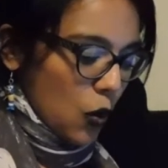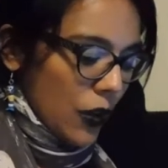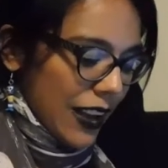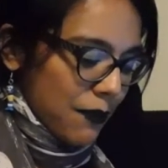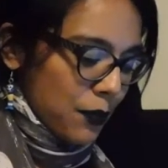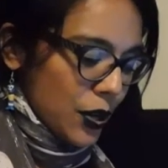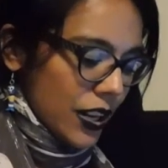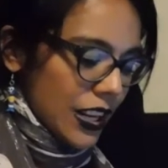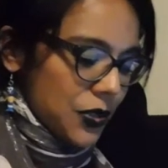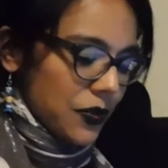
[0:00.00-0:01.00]
We have
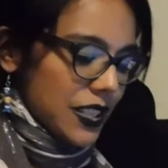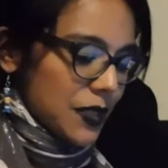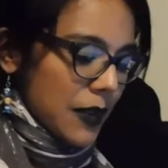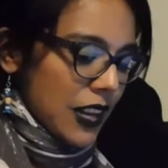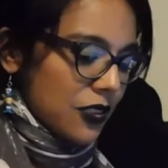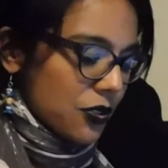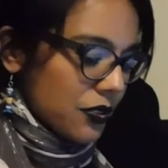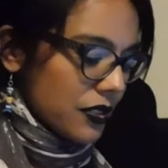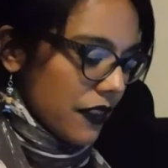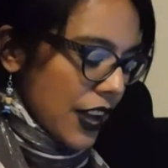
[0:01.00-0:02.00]
put into this man a
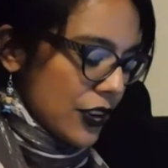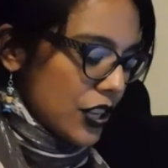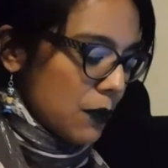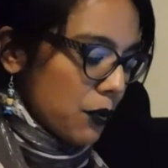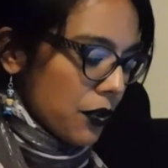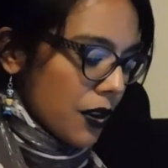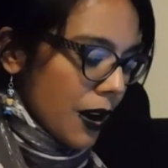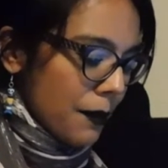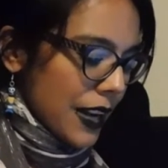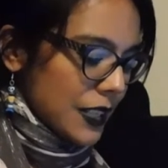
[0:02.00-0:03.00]
source of energy, both
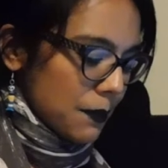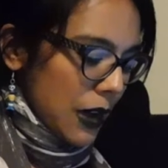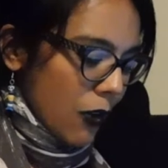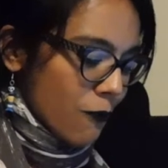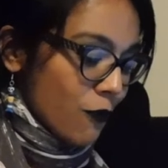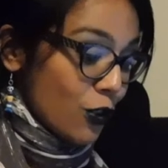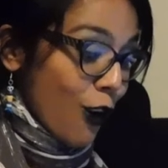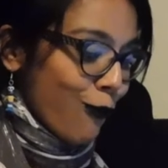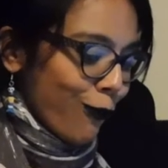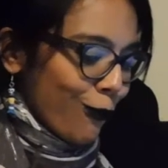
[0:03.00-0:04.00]
compact and powerful,
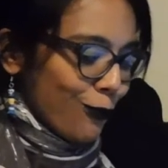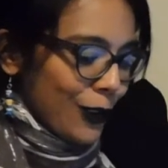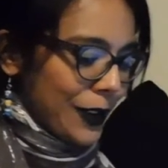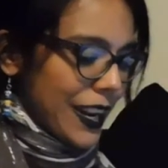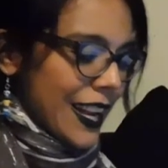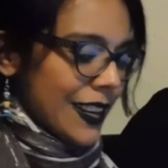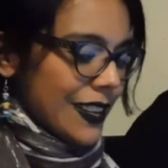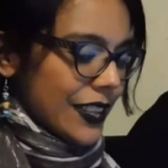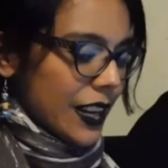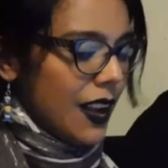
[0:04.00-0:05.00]
a Ferrari engine,